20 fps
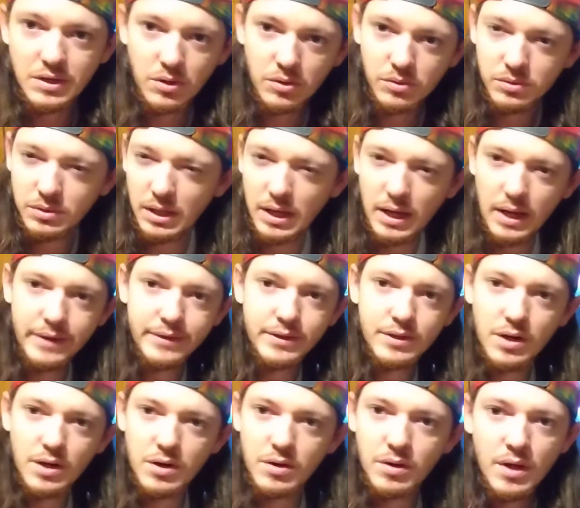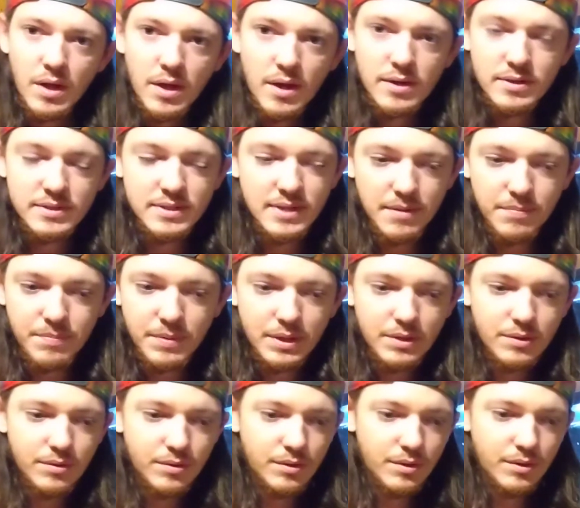coli, you know,
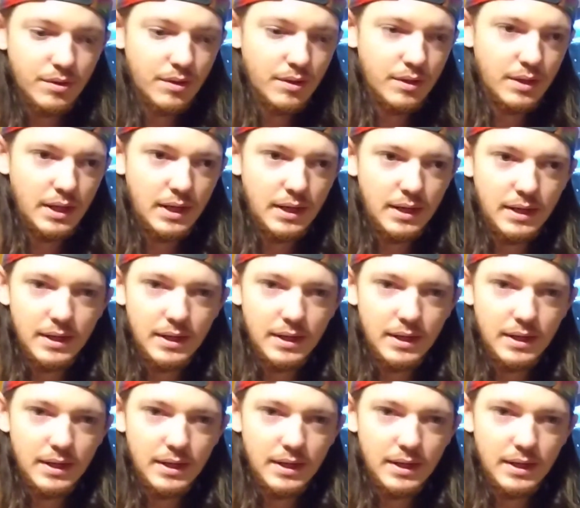typical